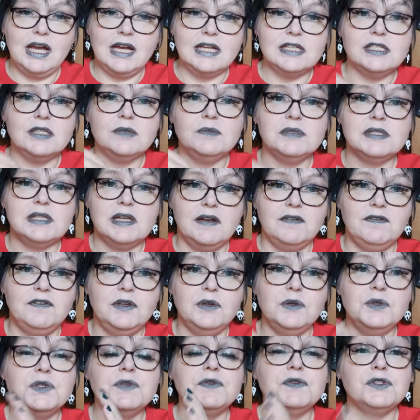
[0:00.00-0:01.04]
items that I've
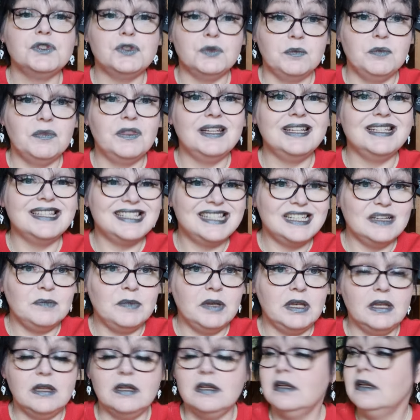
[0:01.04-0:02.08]
used for something
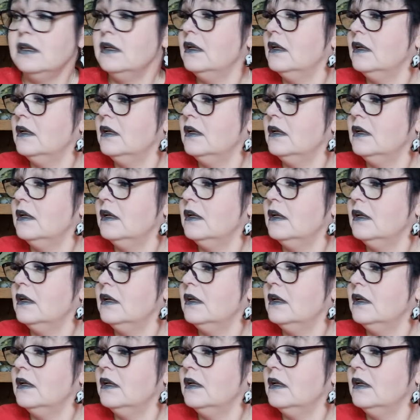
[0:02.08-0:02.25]
similar,